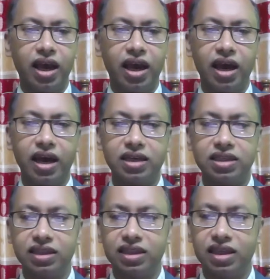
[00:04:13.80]

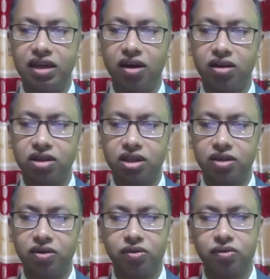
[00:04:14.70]
And they
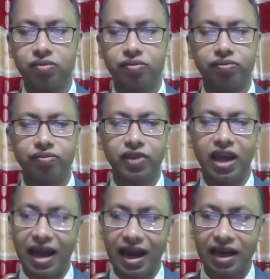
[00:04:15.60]
also
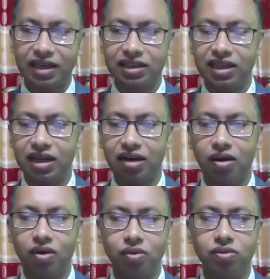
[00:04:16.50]
had their
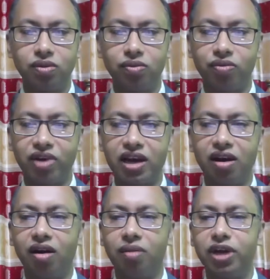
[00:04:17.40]
own way
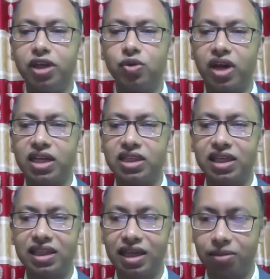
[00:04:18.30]
of
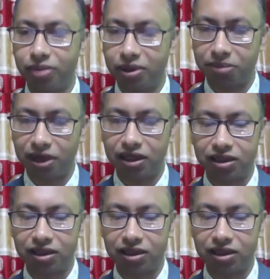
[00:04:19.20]
educating their people.